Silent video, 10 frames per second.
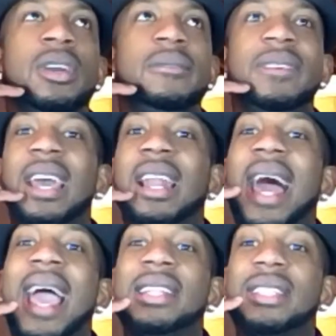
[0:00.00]
to get
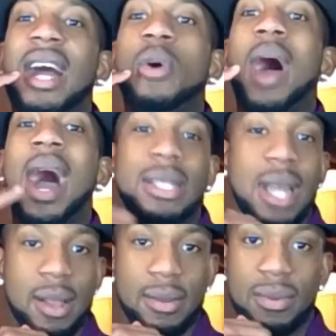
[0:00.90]
light and
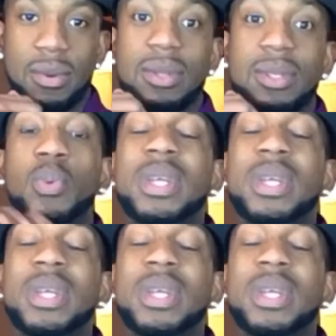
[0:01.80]
water. We